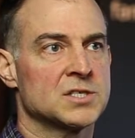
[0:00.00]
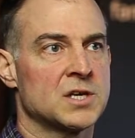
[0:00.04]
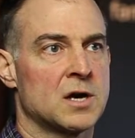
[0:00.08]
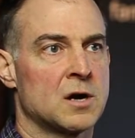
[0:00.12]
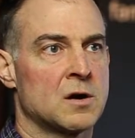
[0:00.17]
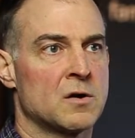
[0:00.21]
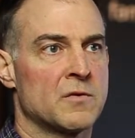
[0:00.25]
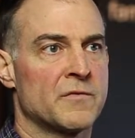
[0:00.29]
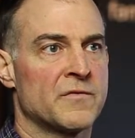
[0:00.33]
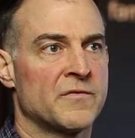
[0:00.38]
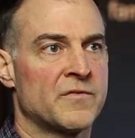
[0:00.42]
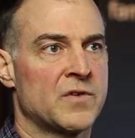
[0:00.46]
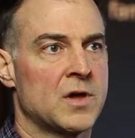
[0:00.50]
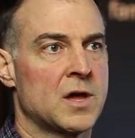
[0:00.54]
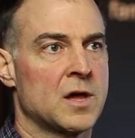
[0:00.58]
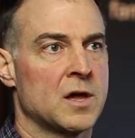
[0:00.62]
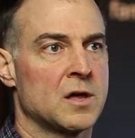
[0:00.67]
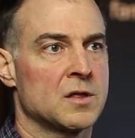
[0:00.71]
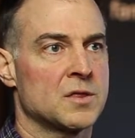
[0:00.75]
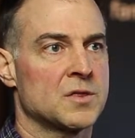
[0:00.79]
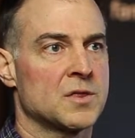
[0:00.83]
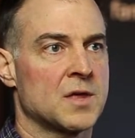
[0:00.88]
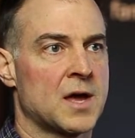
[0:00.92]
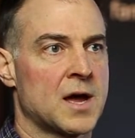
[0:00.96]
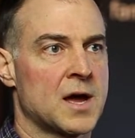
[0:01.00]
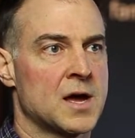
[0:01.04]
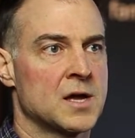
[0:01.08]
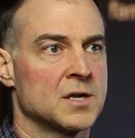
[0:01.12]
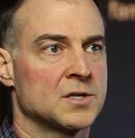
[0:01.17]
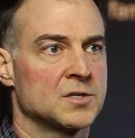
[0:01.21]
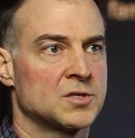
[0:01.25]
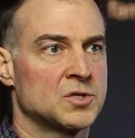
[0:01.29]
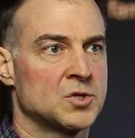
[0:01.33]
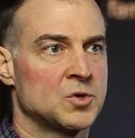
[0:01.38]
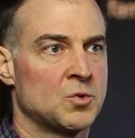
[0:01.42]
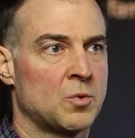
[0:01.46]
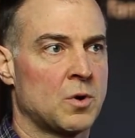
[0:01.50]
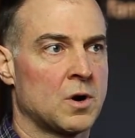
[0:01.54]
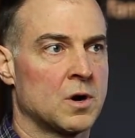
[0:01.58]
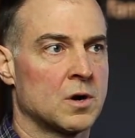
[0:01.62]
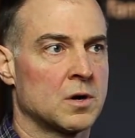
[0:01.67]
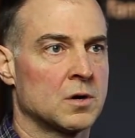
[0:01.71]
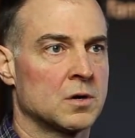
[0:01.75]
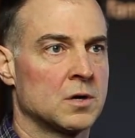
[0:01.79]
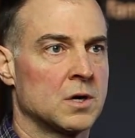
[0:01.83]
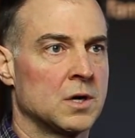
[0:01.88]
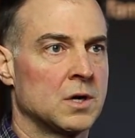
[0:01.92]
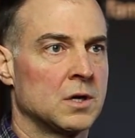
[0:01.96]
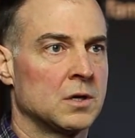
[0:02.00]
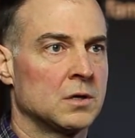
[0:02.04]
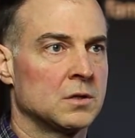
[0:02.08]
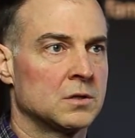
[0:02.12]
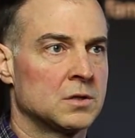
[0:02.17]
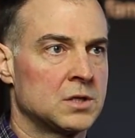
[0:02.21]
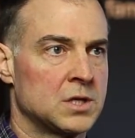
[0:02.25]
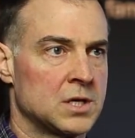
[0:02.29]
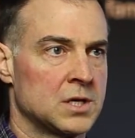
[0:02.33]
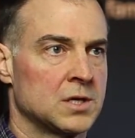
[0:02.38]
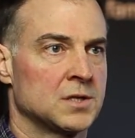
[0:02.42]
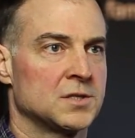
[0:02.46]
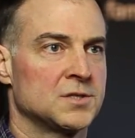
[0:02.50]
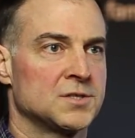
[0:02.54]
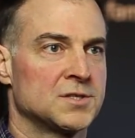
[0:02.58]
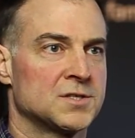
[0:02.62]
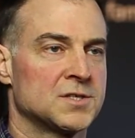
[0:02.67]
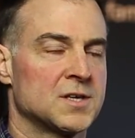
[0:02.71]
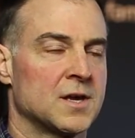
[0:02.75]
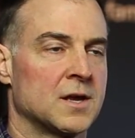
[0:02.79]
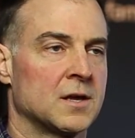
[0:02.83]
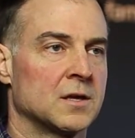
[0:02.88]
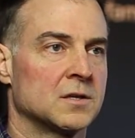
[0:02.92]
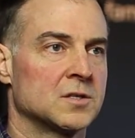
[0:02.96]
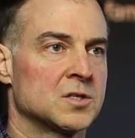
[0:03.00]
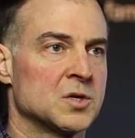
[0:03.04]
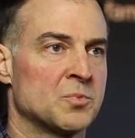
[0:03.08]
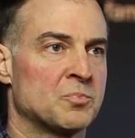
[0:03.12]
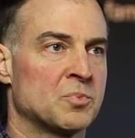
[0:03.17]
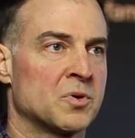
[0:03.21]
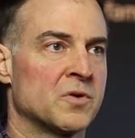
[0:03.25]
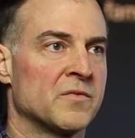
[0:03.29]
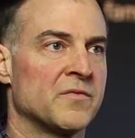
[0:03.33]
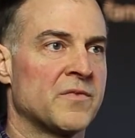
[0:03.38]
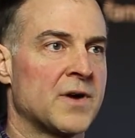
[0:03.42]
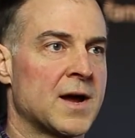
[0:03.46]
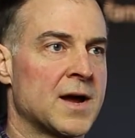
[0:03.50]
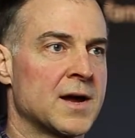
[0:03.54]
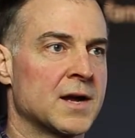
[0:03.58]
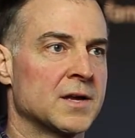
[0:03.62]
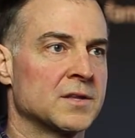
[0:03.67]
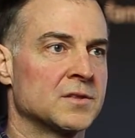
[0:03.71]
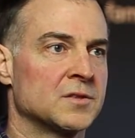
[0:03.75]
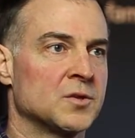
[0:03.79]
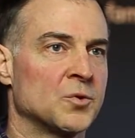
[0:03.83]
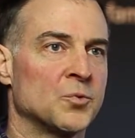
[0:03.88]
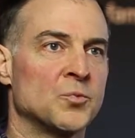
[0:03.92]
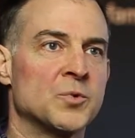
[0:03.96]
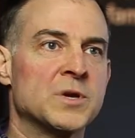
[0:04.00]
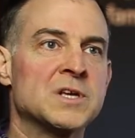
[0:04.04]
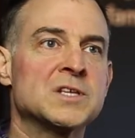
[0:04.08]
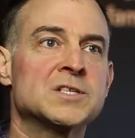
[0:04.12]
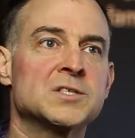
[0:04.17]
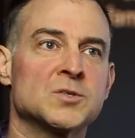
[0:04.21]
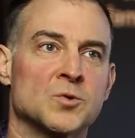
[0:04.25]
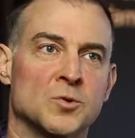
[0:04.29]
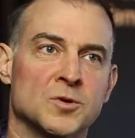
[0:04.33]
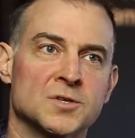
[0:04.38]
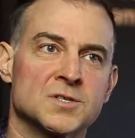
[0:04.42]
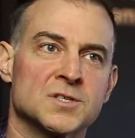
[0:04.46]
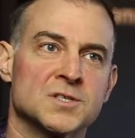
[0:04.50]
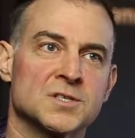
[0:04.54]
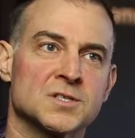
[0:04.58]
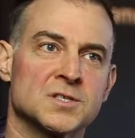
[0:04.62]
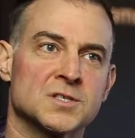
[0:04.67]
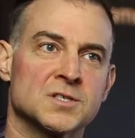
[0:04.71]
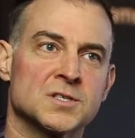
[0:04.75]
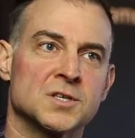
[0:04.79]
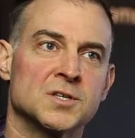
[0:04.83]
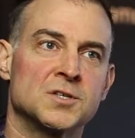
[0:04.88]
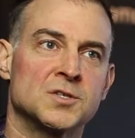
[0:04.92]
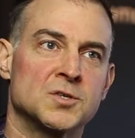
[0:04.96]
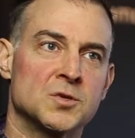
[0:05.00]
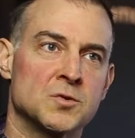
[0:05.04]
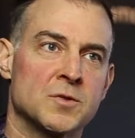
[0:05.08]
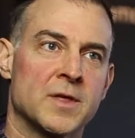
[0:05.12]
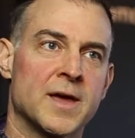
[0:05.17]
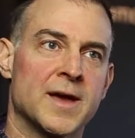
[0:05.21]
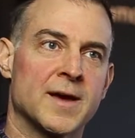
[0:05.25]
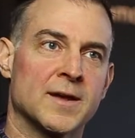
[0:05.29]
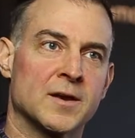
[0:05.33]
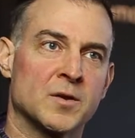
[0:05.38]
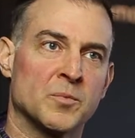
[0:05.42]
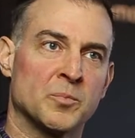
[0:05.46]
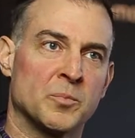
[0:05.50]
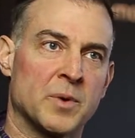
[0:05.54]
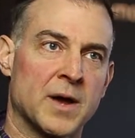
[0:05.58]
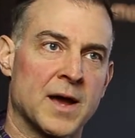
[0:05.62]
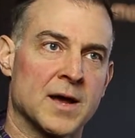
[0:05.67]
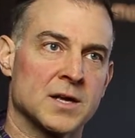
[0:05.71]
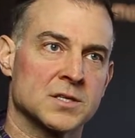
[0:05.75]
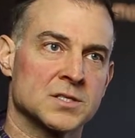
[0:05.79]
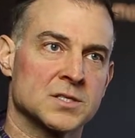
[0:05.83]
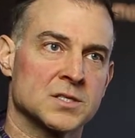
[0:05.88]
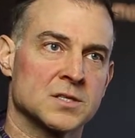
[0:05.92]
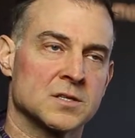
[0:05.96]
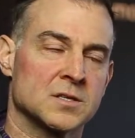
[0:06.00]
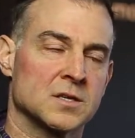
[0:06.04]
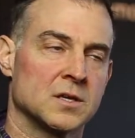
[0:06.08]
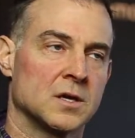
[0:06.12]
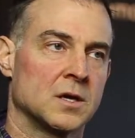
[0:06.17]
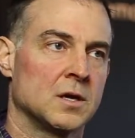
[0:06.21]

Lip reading: our faith on to our kids and to provide the resources to do that best.